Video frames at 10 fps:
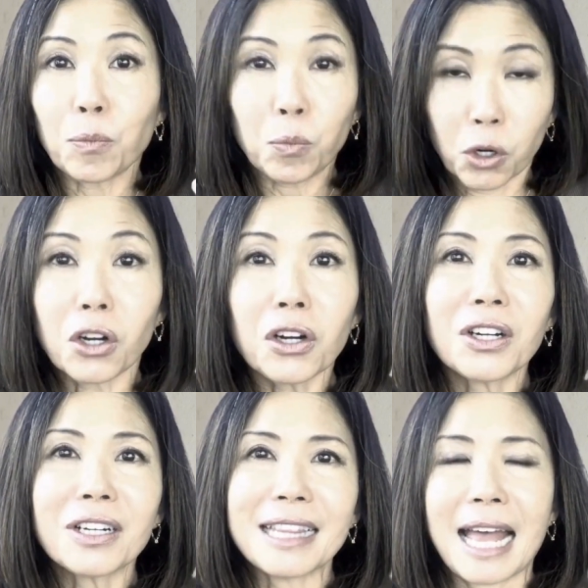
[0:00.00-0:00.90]

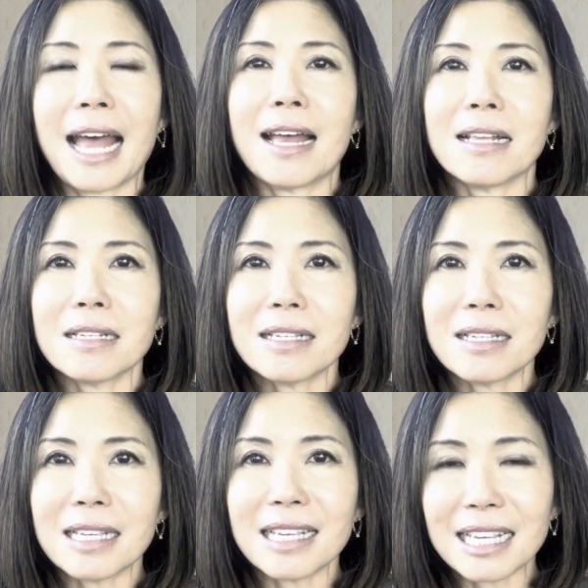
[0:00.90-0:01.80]
work that
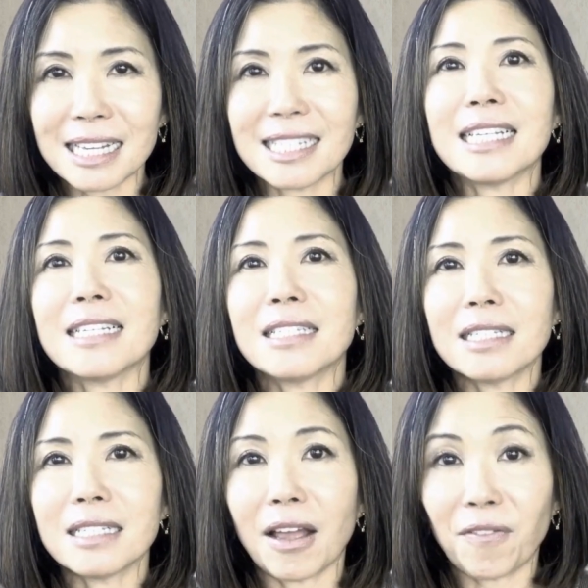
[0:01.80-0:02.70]
isn't
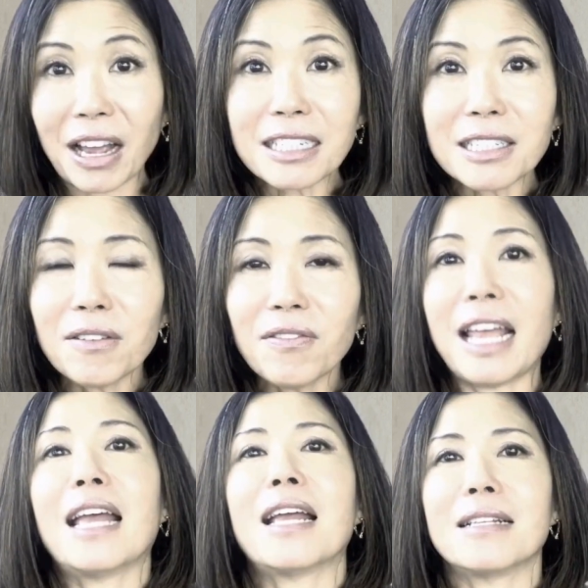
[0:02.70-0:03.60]
effective
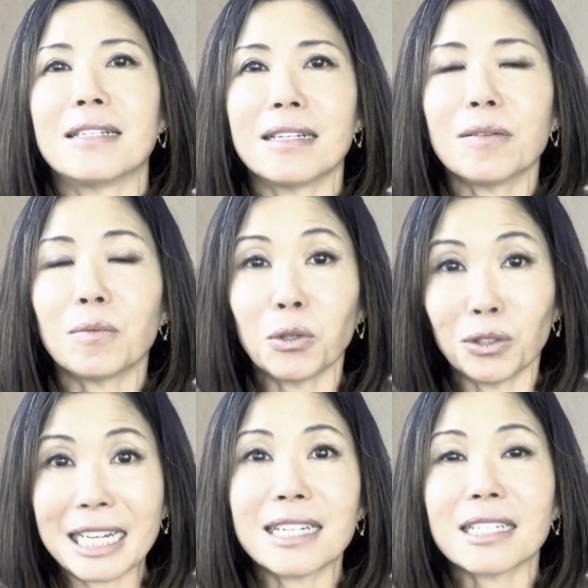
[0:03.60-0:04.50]
and will
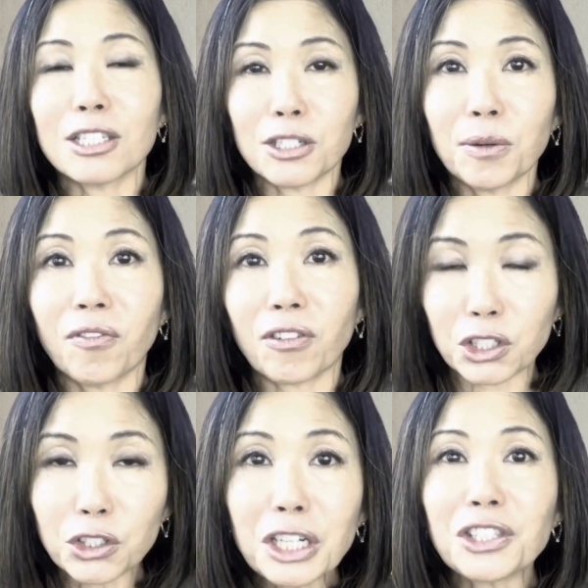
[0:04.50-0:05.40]
lead us to
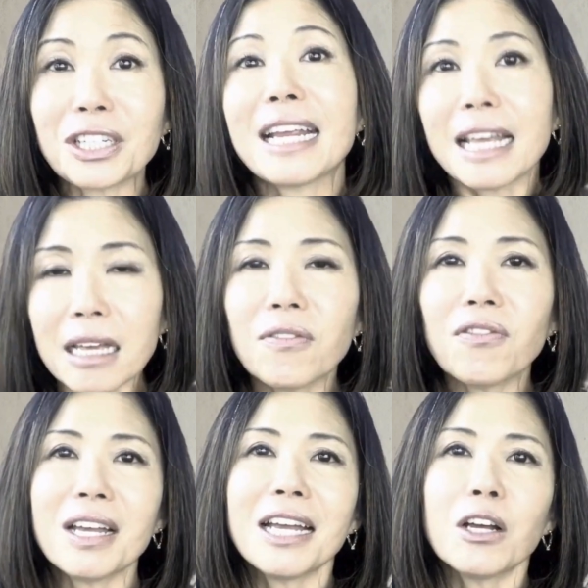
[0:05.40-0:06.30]
frustration
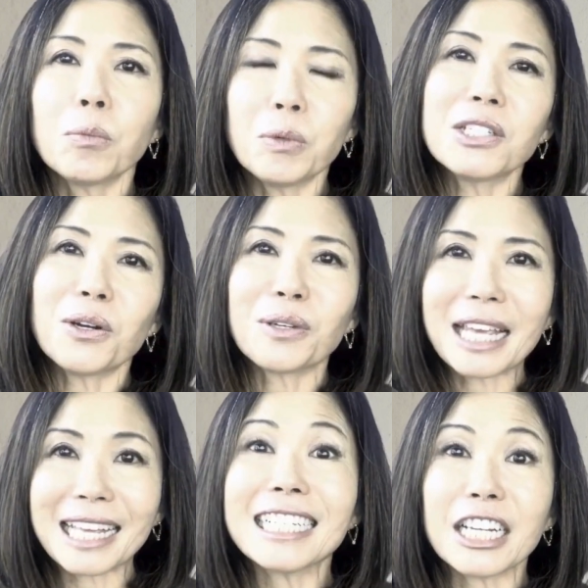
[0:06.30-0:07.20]
if we don't
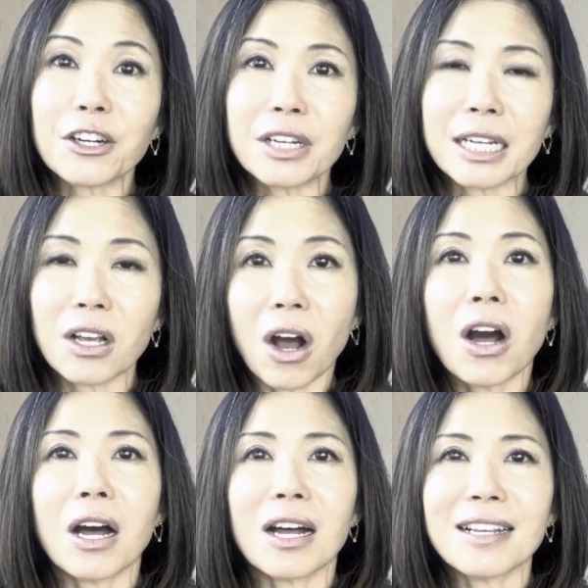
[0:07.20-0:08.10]
get clarity
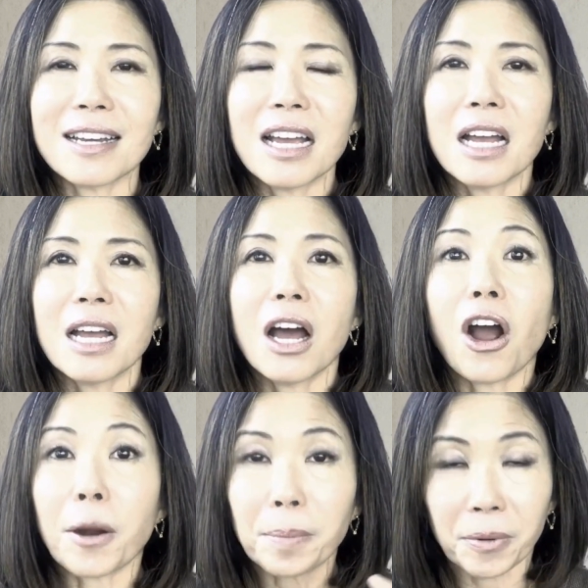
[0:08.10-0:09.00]
on
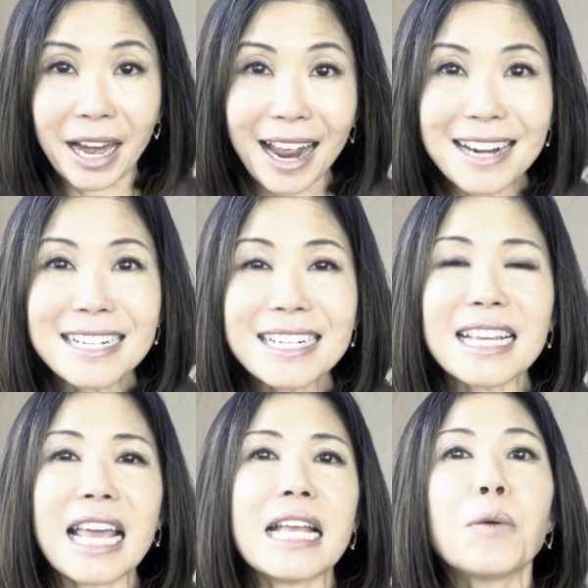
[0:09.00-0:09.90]
our brand,
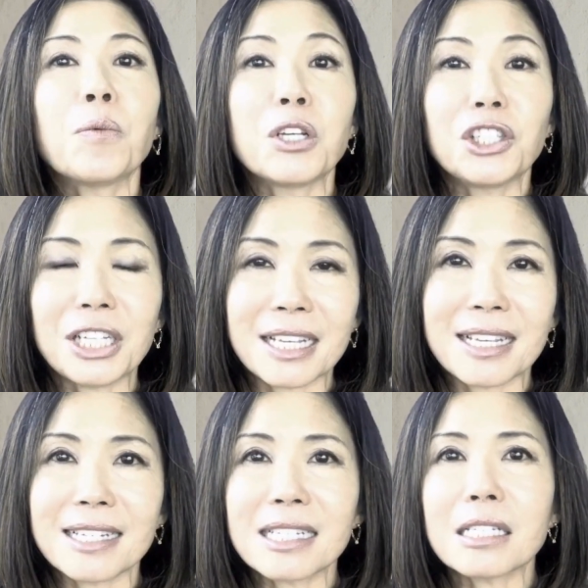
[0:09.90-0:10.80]
which
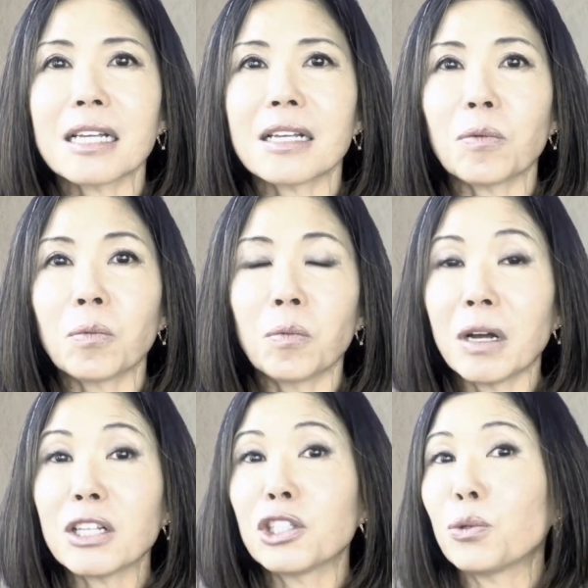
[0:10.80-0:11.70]
is
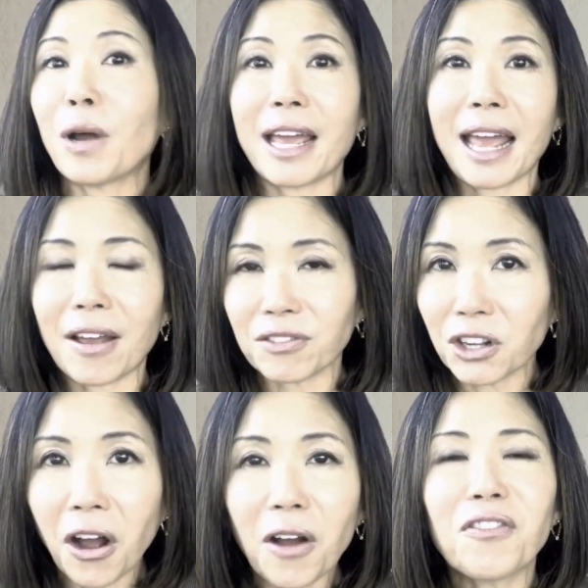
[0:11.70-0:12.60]
what do I have
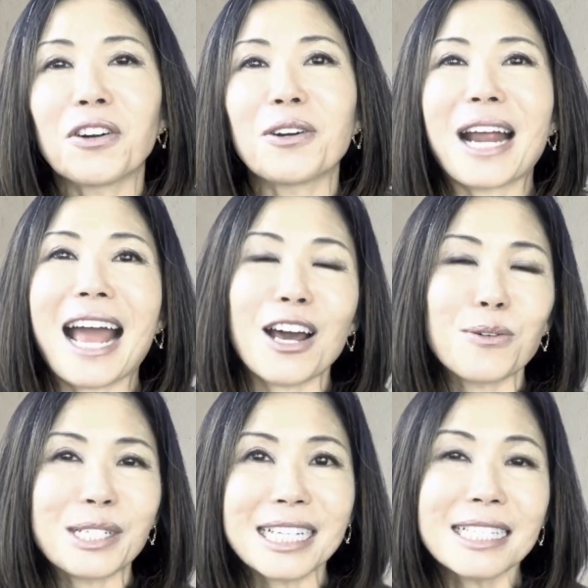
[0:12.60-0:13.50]
to offer?
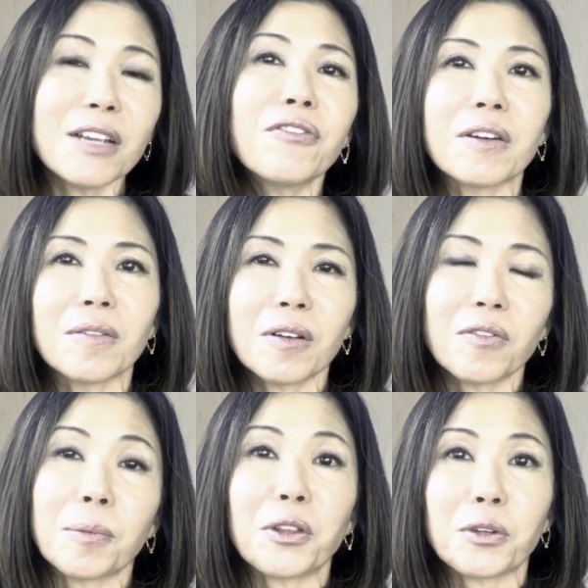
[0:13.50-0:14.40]
How is it different
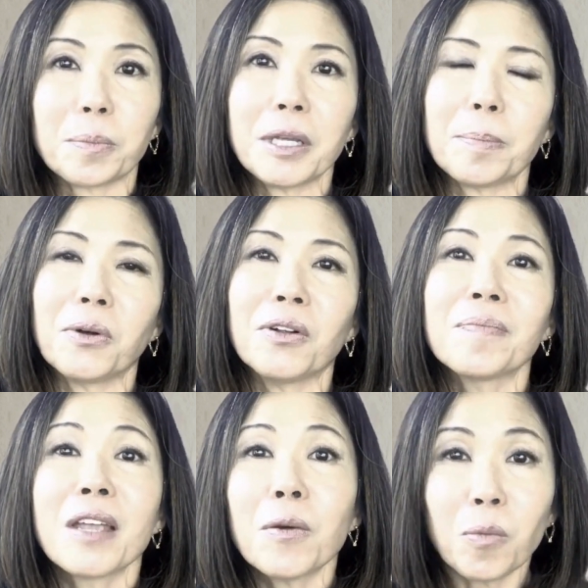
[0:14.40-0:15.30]
from other people?
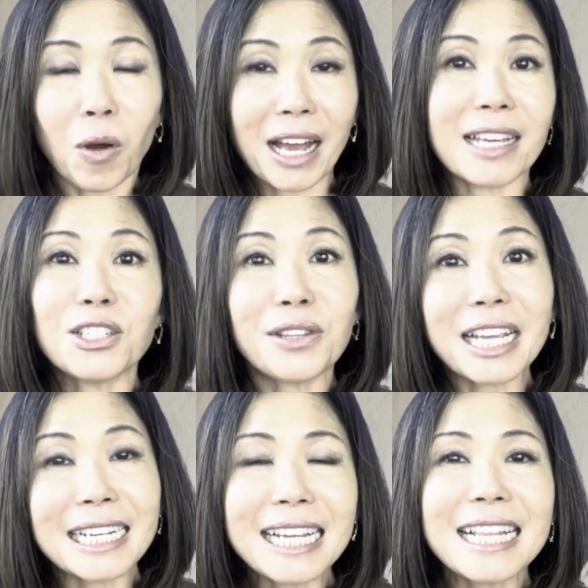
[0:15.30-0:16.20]
Why do
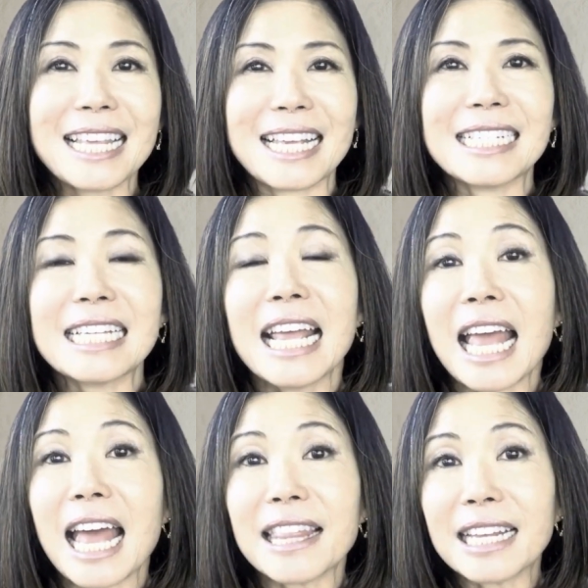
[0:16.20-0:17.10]
they need this?
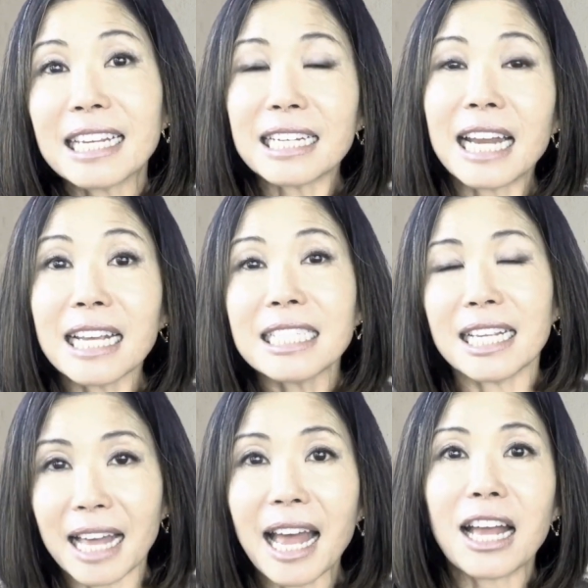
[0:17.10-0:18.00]
And then
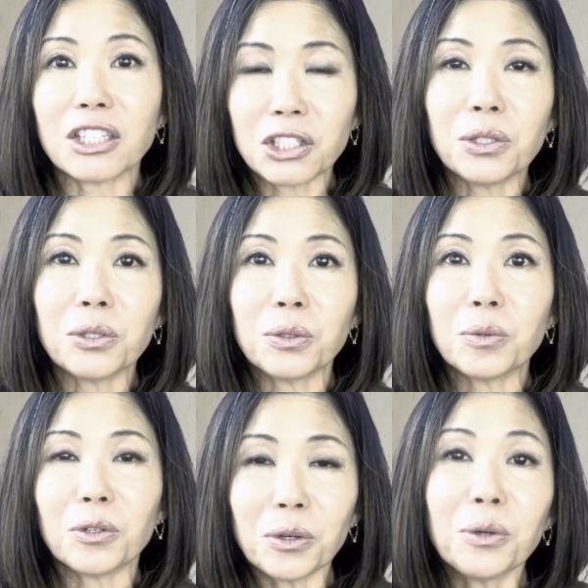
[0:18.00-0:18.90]
connecting that
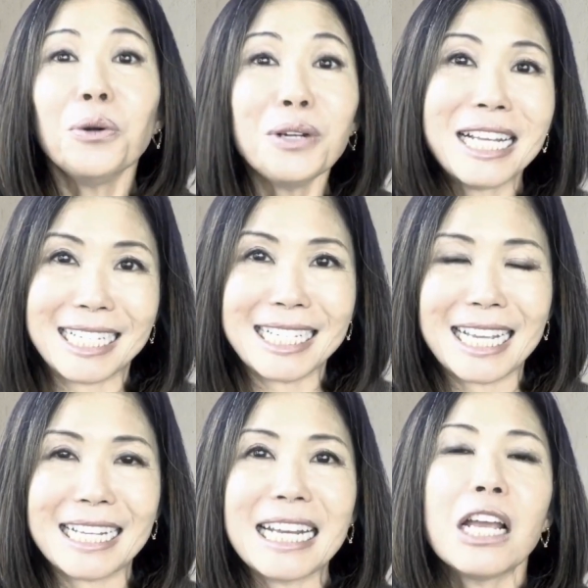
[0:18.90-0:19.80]
to who needs
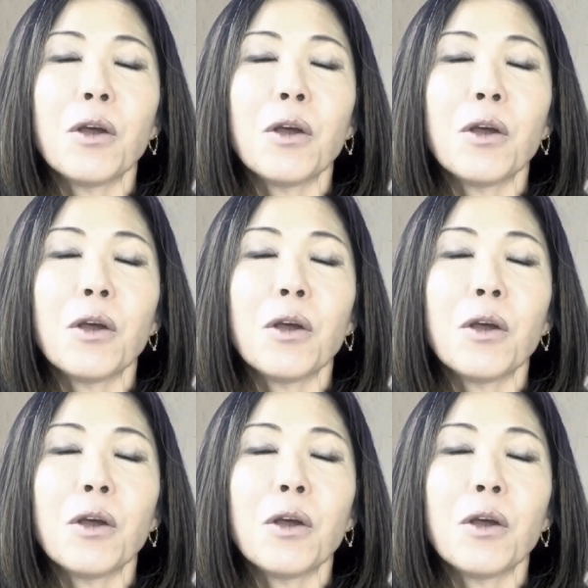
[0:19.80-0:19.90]
it?